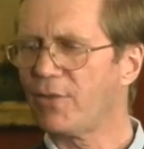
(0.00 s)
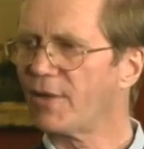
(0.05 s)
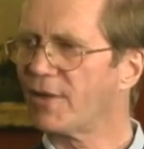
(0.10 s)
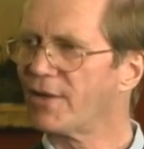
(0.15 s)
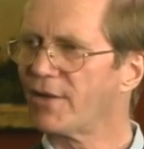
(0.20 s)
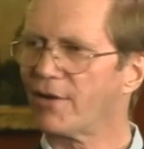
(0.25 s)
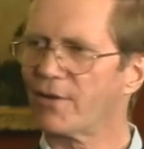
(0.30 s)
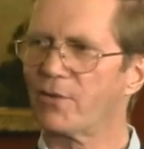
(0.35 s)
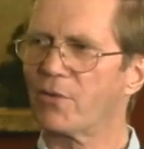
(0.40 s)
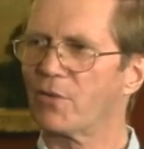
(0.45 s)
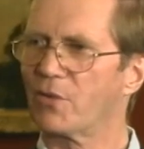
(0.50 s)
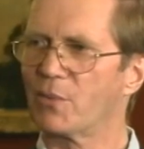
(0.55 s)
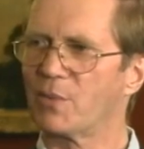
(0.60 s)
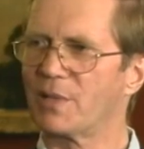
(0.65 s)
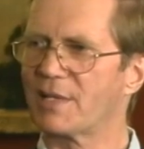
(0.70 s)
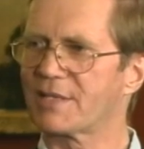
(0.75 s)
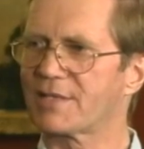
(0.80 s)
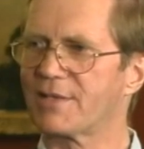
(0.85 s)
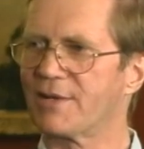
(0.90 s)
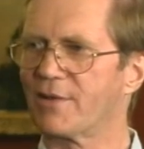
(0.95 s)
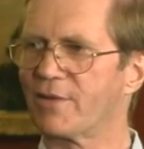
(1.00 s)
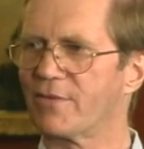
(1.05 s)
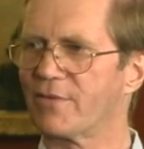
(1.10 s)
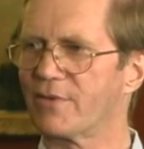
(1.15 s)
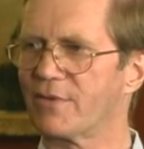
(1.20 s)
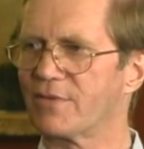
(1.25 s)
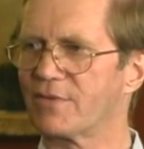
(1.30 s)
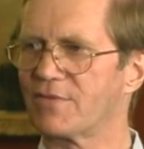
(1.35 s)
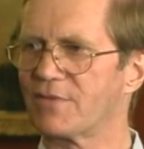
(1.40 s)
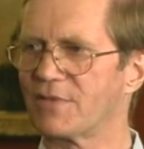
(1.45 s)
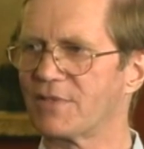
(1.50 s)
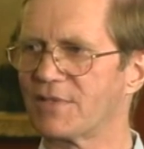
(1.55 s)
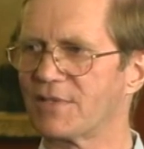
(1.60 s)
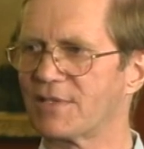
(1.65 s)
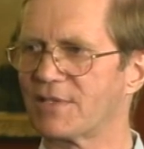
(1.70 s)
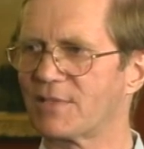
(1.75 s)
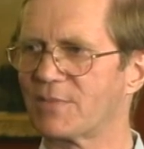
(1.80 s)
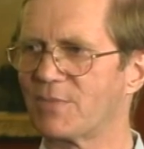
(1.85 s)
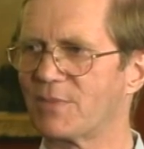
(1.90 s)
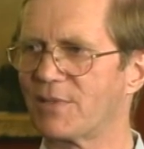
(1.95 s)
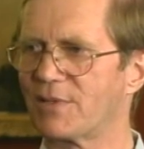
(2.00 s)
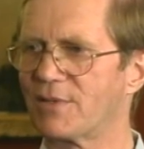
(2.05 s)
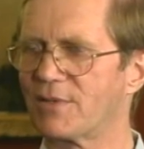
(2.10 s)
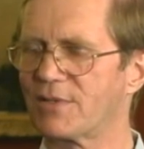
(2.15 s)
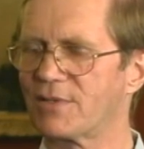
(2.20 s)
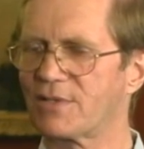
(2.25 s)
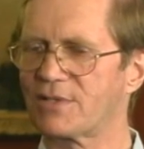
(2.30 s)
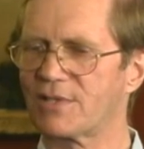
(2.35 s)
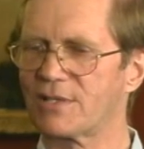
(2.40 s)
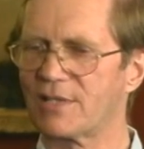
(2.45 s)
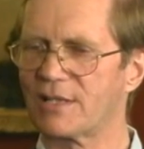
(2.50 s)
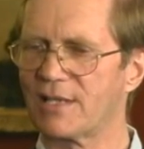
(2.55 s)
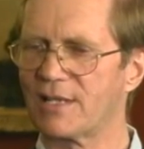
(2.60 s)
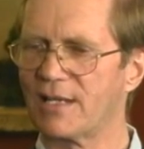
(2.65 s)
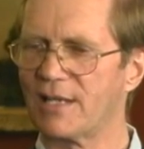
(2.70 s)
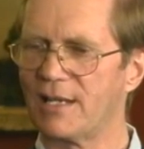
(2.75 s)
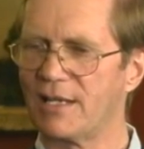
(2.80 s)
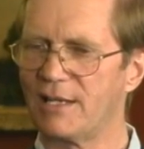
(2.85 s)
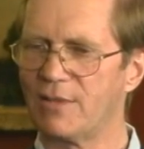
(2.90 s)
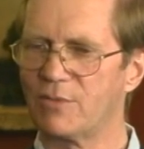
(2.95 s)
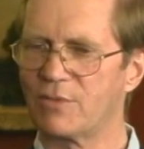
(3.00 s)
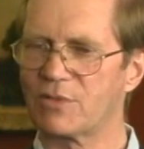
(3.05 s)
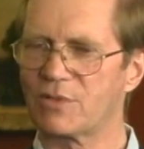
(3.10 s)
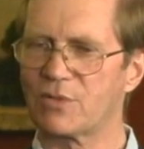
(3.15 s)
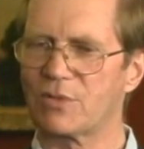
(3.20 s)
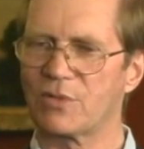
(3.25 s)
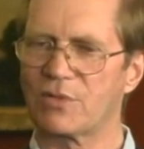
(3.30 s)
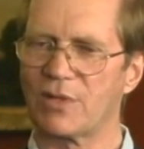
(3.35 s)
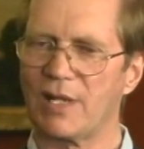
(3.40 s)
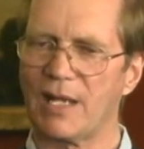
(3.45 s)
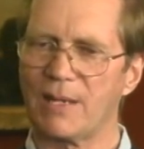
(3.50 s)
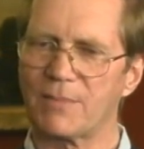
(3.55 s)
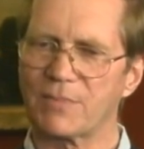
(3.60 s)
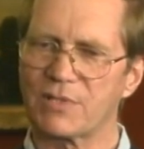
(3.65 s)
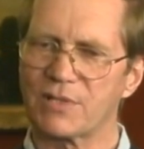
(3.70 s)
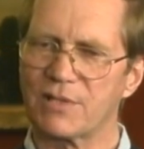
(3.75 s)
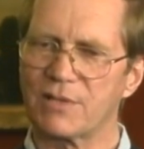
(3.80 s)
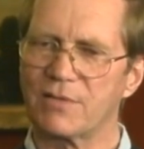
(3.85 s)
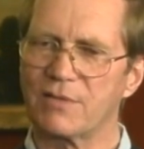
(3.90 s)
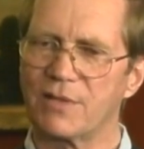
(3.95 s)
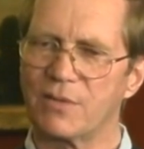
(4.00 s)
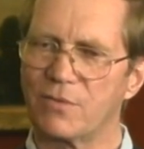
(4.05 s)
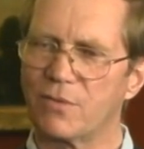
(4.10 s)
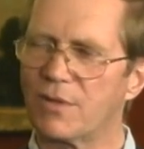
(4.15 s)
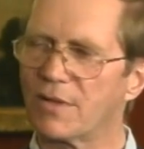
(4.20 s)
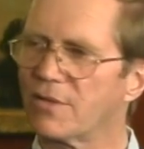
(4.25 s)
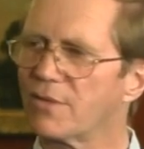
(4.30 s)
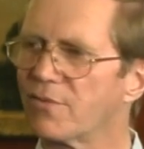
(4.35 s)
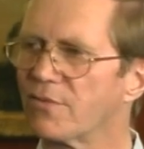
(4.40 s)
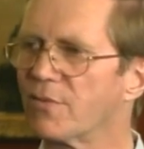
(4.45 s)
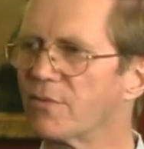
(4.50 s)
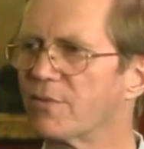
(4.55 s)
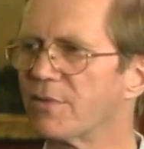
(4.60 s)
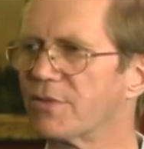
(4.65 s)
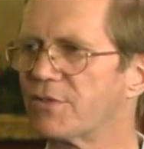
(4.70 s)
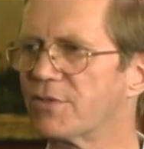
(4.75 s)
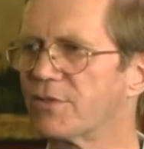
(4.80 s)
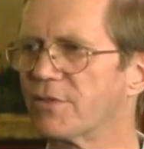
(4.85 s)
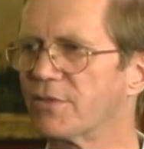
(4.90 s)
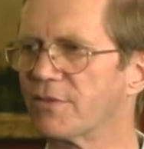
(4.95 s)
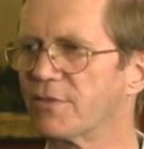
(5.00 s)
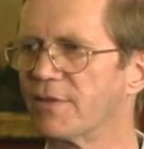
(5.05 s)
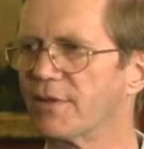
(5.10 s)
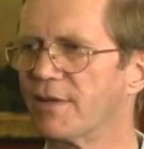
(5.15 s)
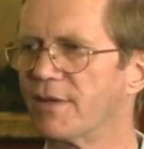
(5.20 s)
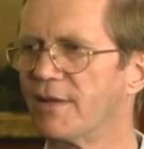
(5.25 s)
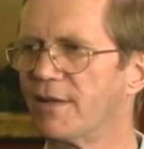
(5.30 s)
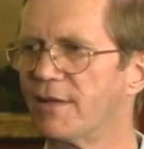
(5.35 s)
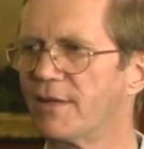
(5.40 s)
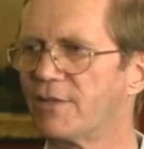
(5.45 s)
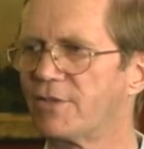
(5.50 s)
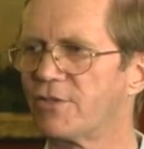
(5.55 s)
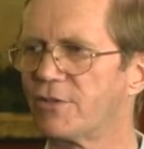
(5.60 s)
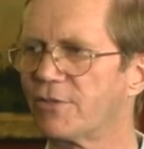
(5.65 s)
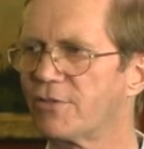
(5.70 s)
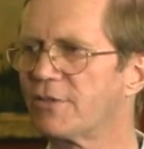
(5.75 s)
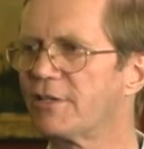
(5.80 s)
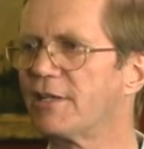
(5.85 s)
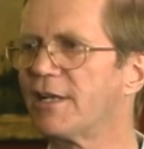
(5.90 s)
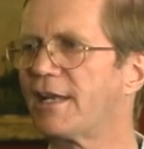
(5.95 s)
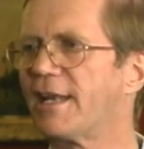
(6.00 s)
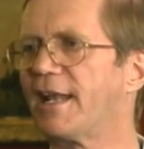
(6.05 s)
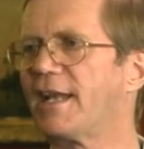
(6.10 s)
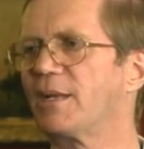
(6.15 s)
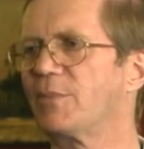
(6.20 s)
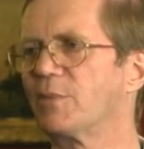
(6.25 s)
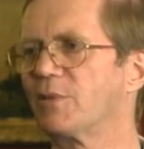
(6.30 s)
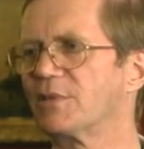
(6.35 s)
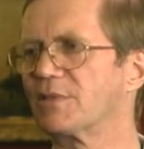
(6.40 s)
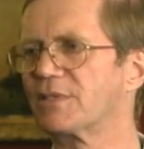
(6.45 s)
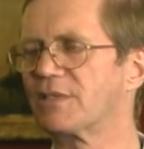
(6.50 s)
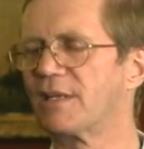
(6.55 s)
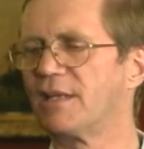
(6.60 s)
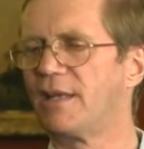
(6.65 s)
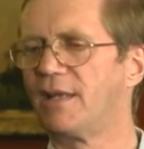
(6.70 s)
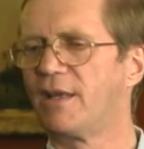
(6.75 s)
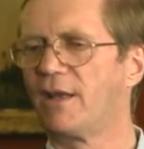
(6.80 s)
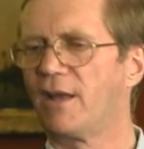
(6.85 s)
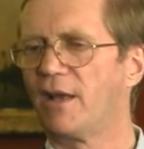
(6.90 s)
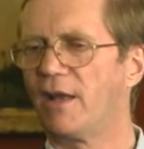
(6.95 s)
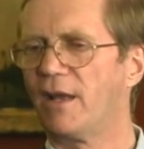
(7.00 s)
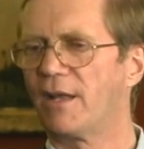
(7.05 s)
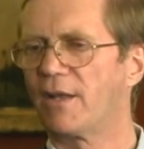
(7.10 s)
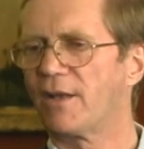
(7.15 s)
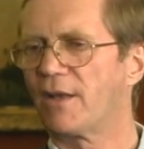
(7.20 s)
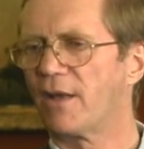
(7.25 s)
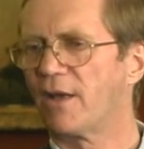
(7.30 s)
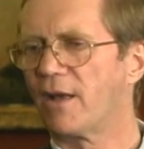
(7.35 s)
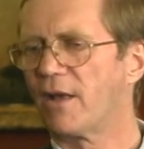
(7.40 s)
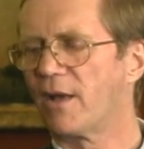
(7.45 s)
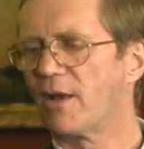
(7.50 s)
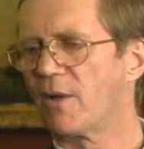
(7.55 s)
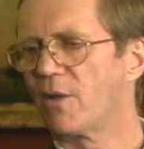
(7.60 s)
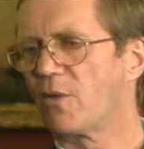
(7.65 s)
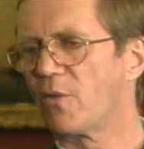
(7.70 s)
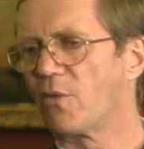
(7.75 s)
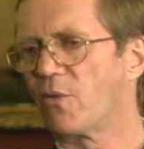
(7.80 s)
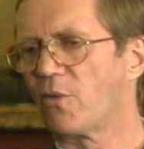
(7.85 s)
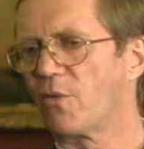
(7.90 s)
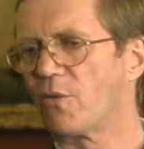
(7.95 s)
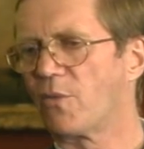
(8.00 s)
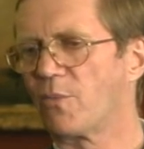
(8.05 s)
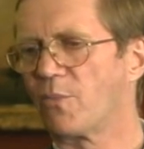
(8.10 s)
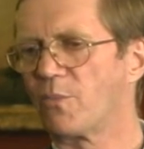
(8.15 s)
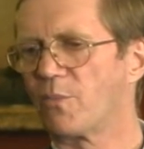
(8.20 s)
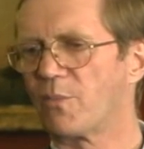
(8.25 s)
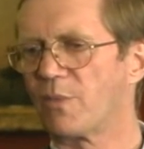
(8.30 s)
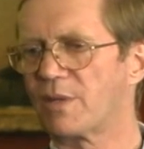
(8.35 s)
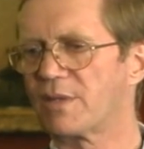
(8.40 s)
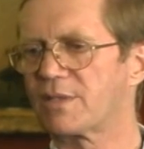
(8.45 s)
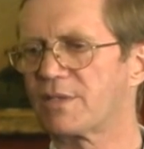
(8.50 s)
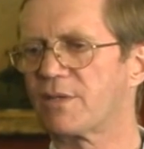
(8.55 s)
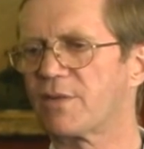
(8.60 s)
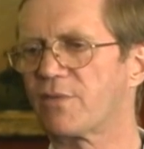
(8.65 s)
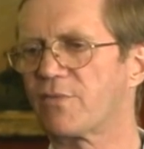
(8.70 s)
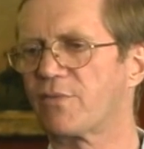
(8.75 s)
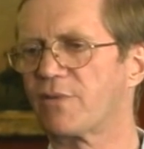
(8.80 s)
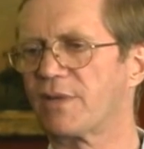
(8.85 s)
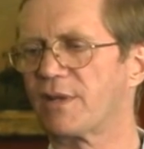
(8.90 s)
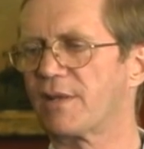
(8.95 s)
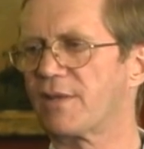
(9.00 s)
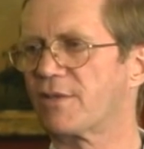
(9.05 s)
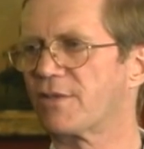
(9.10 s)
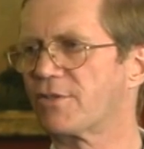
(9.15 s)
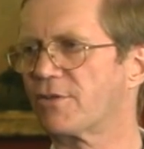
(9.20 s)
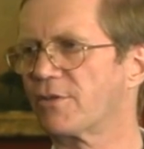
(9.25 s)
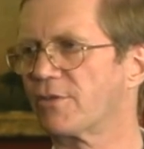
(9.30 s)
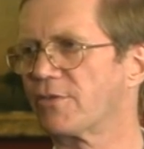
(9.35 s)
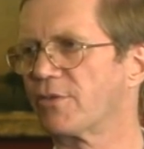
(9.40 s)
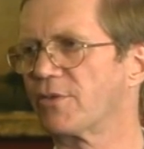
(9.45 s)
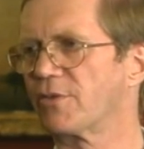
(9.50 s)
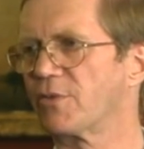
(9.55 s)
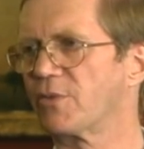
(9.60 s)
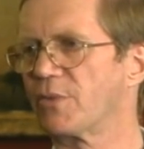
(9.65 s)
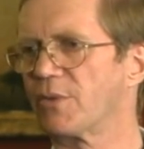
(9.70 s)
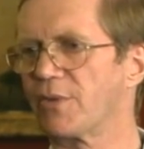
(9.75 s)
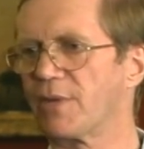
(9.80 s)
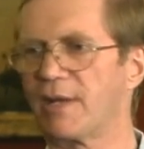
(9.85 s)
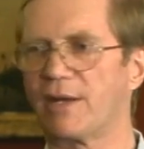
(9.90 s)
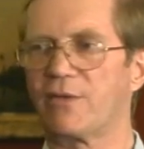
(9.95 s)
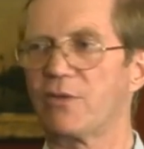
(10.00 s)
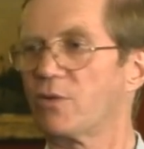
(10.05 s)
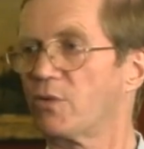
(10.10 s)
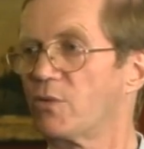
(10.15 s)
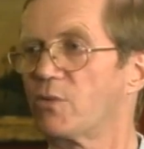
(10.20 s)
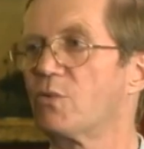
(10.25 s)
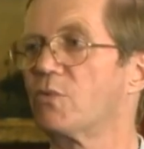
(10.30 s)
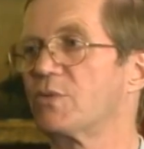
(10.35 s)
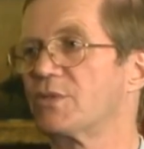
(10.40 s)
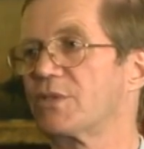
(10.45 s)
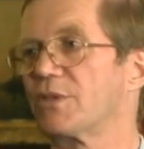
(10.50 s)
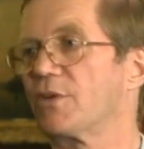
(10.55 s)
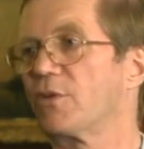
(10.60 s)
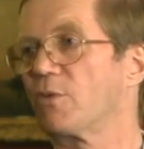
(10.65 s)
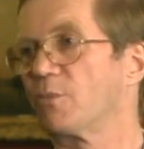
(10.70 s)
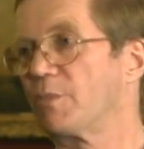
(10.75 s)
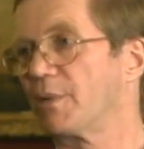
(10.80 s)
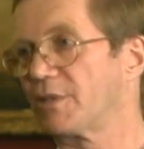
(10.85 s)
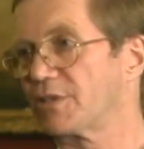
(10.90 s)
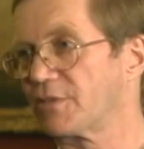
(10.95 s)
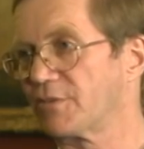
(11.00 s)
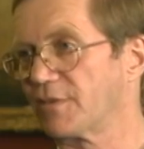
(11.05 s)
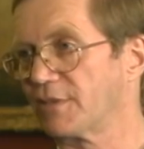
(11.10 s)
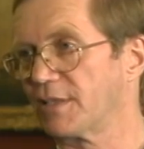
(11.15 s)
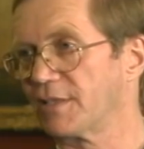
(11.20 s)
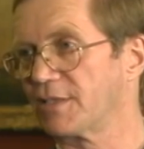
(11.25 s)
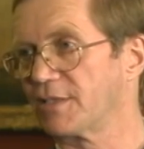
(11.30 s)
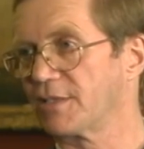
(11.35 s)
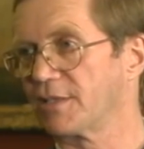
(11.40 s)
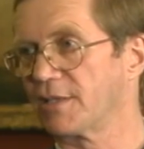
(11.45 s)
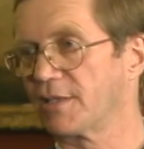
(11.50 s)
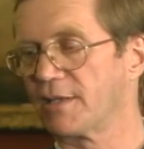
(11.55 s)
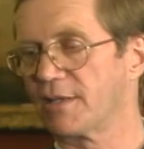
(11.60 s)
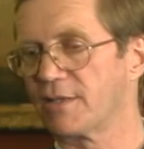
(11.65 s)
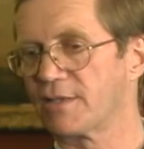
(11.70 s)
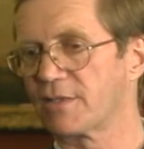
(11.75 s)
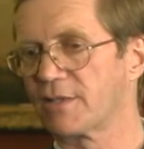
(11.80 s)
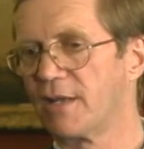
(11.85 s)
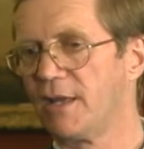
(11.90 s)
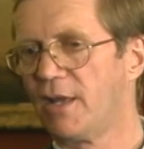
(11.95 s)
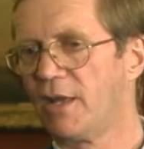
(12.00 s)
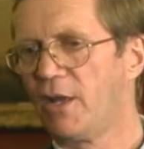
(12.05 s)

I think I got the best out of those visits because he was absolutely wonderful with children, children and animals. And myself and the other children who were there, and there were always a whole bunch of kids in the house,